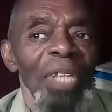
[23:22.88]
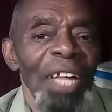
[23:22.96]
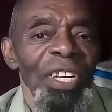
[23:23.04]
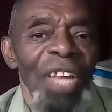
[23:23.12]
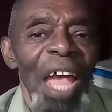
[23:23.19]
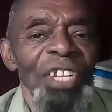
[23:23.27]

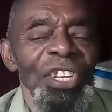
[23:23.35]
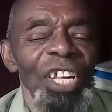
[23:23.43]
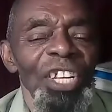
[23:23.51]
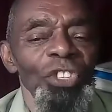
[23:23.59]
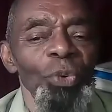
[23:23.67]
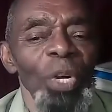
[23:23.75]
like
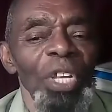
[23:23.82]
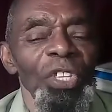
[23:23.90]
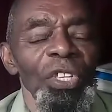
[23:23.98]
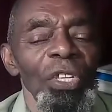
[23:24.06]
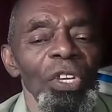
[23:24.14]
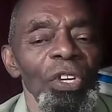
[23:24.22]
19 or 20
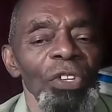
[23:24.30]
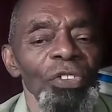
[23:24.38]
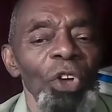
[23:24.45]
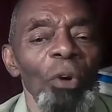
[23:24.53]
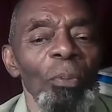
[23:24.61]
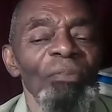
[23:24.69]

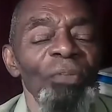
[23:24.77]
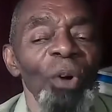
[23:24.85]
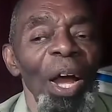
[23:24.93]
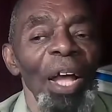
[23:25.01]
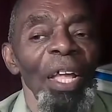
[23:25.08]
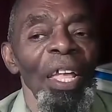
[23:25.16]
years old
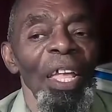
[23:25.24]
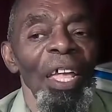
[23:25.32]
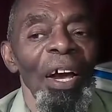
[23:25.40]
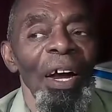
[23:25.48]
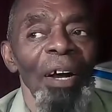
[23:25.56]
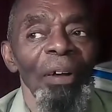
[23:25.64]
before
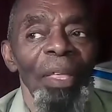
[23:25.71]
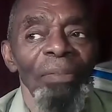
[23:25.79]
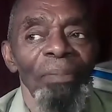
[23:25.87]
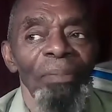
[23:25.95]
I